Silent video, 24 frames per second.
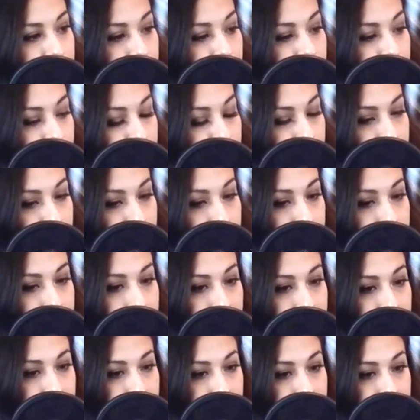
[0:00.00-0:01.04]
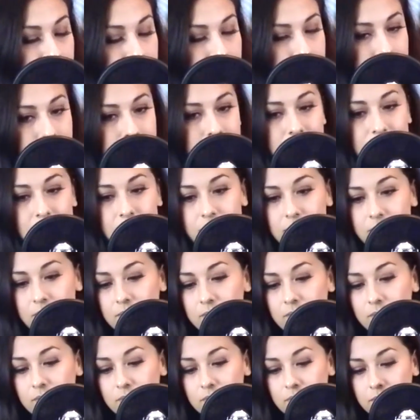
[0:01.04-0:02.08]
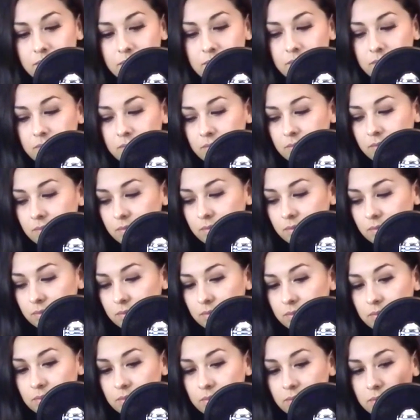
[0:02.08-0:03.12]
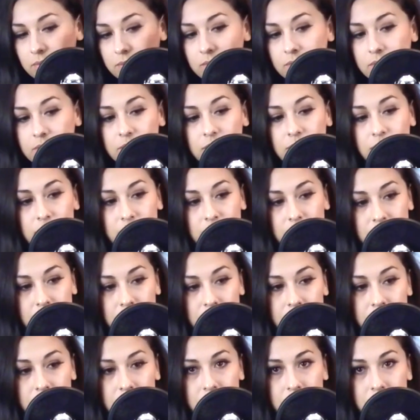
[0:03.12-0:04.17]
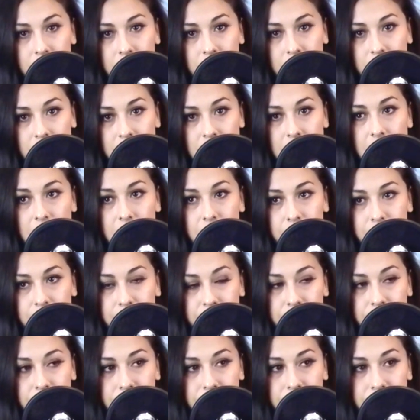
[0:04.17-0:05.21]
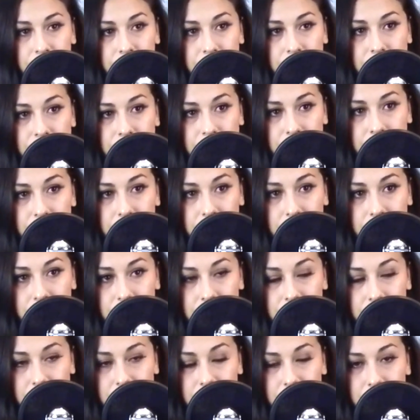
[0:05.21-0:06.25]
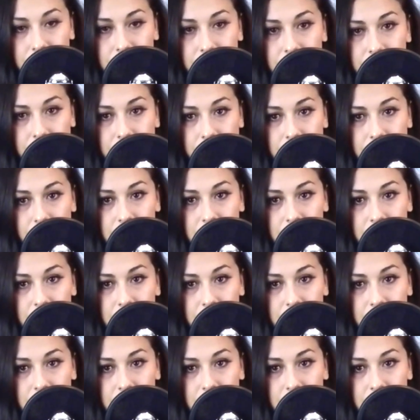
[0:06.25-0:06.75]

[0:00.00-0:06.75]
[no speech]